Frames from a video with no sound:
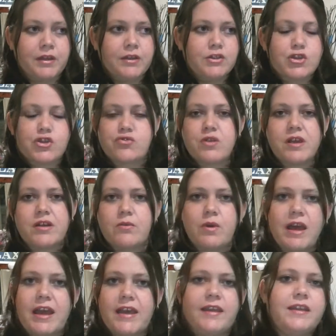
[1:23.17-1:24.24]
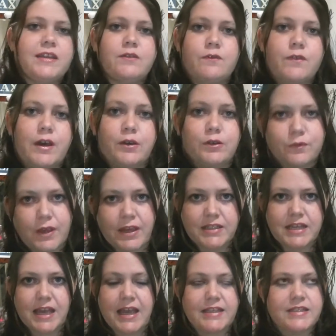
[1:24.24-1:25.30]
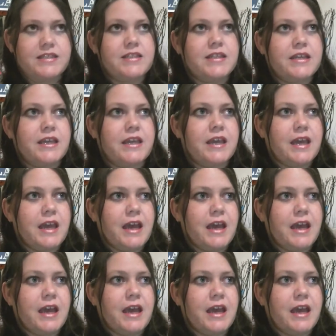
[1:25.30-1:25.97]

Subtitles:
Straight away, it felt fantastic.